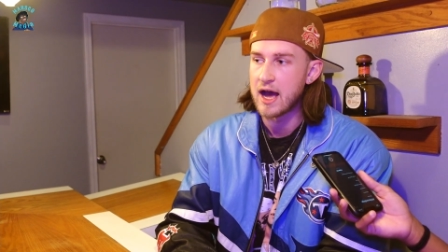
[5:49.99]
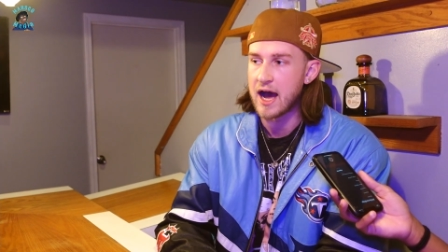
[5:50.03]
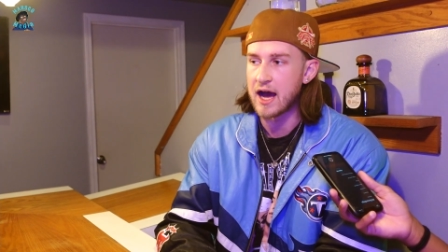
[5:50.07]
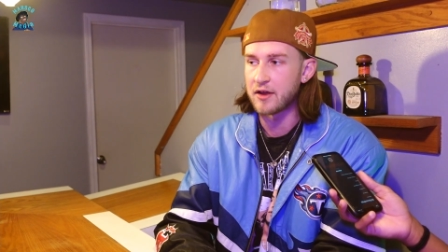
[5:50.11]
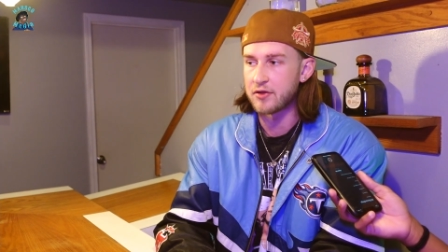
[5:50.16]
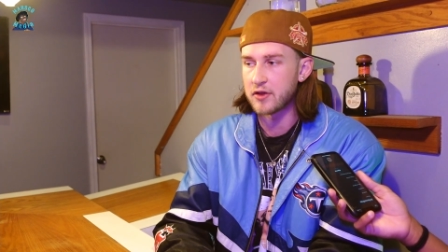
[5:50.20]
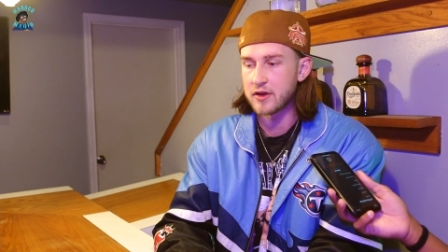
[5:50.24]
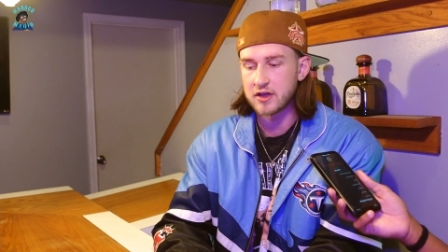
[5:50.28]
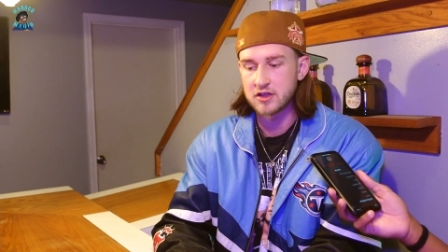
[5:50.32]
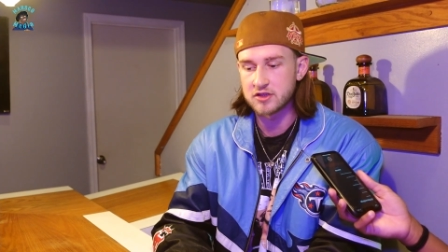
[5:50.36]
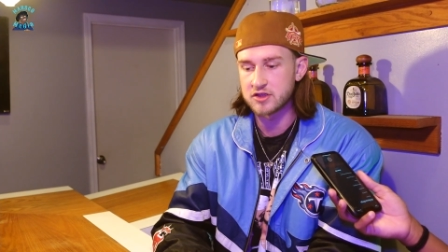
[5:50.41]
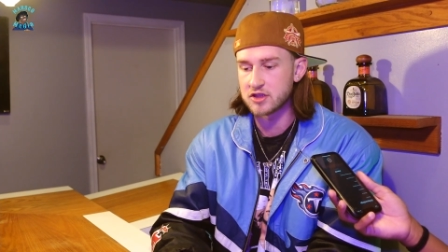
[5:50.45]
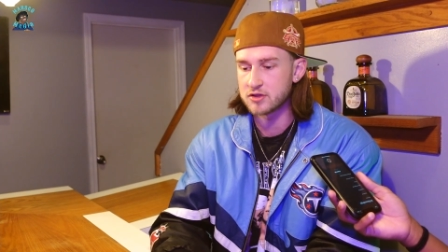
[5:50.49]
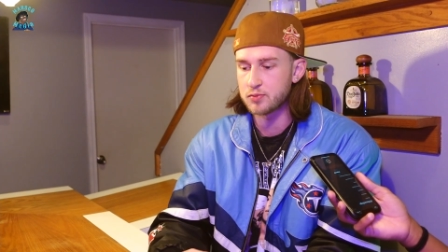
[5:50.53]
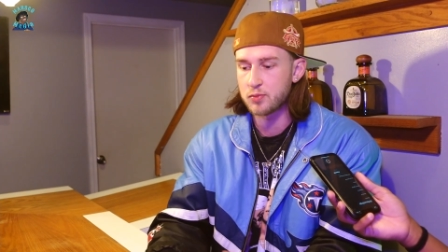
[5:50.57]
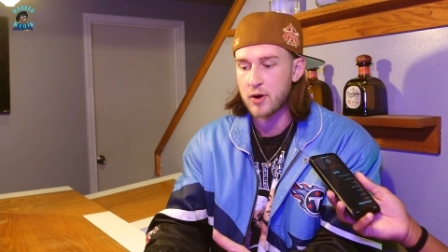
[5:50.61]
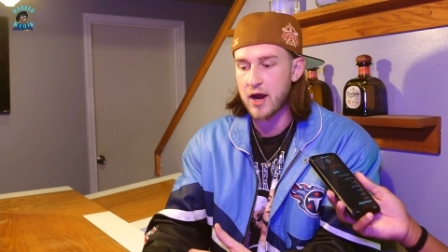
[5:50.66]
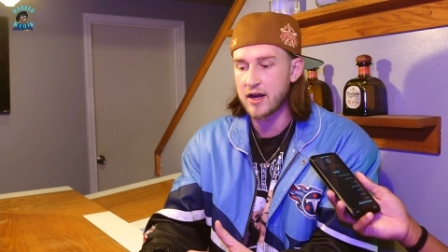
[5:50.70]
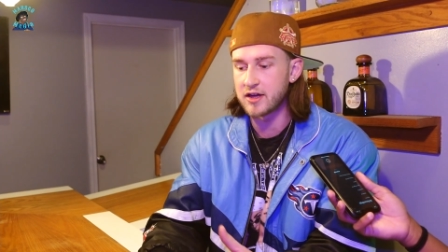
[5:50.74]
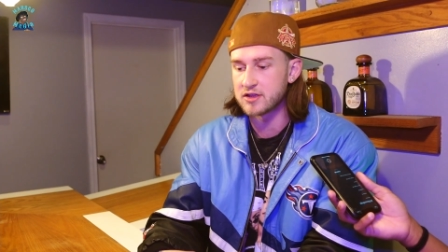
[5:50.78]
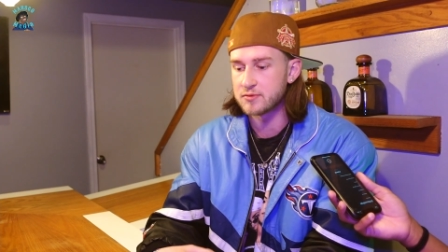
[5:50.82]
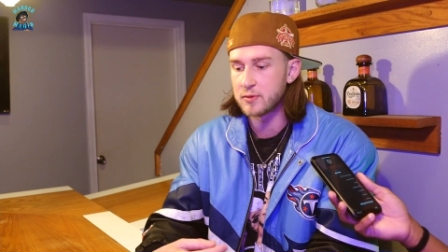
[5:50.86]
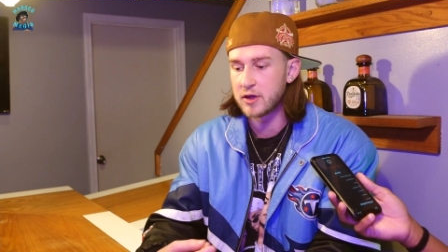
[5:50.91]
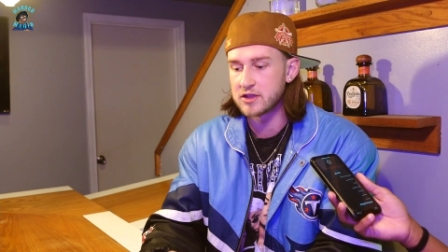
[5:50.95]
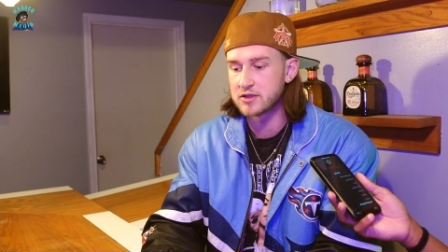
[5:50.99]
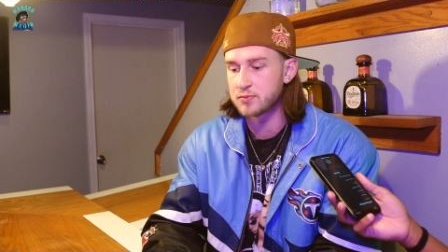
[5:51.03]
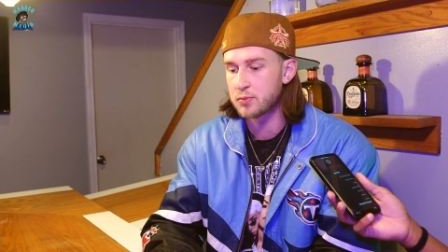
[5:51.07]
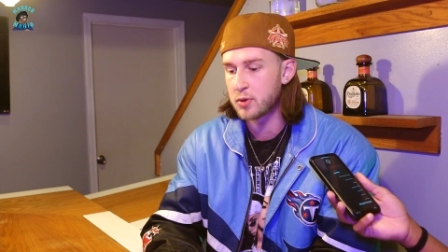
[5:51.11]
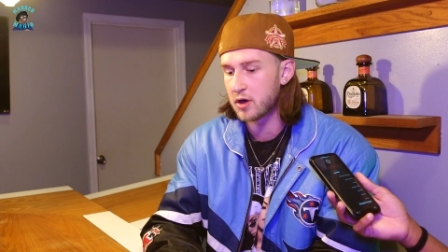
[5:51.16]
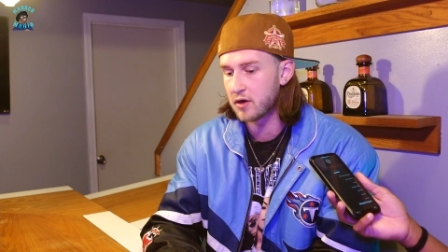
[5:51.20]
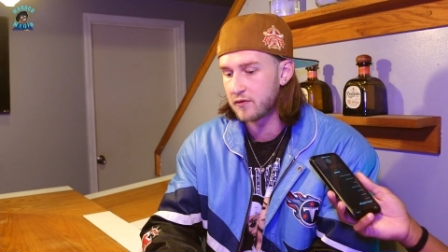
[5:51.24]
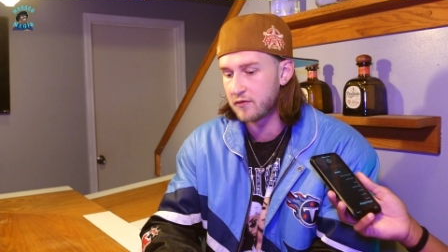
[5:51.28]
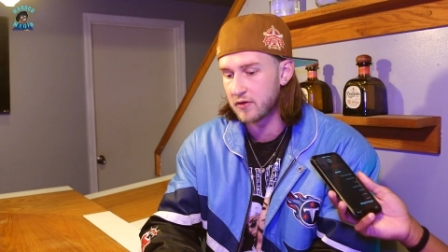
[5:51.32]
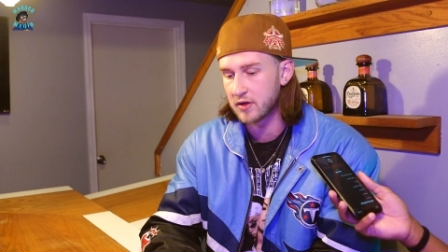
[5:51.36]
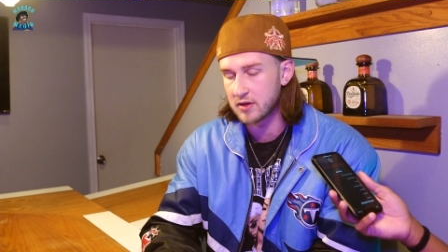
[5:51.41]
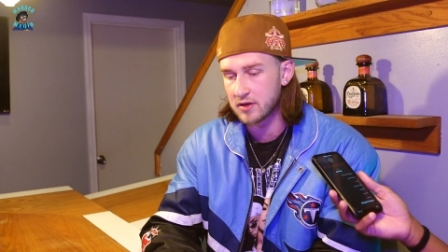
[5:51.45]
I think it just practice makes
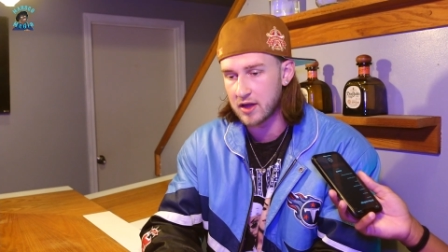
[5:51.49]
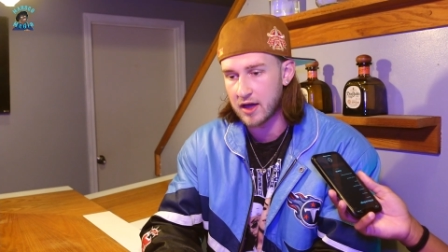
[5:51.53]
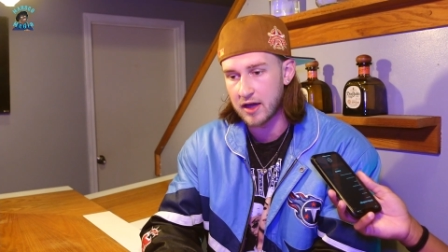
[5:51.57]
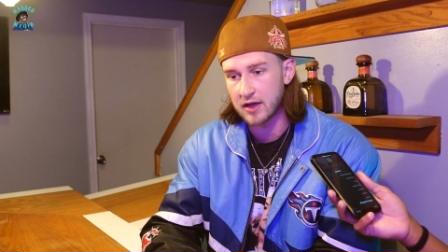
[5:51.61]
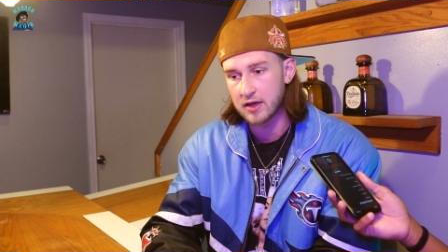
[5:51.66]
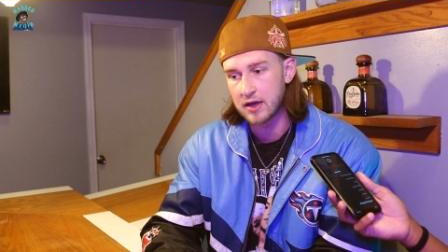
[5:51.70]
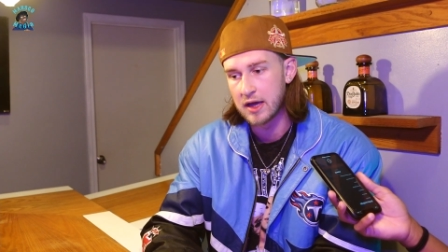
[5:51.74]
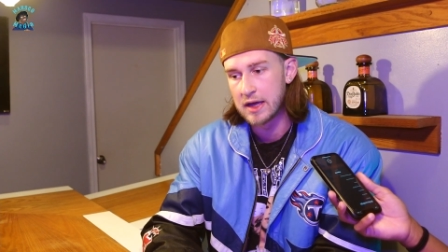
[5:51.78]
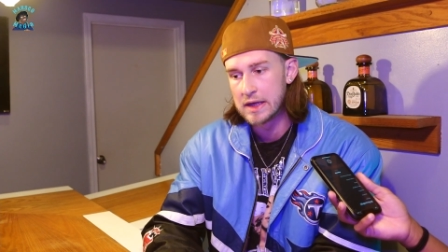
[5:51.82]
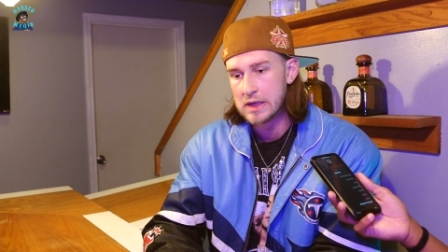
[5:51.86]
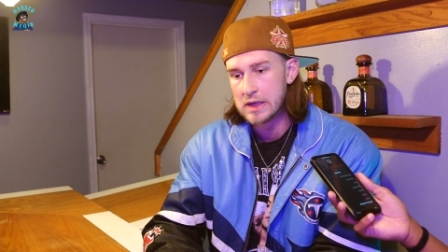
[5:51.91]
perfect. Like,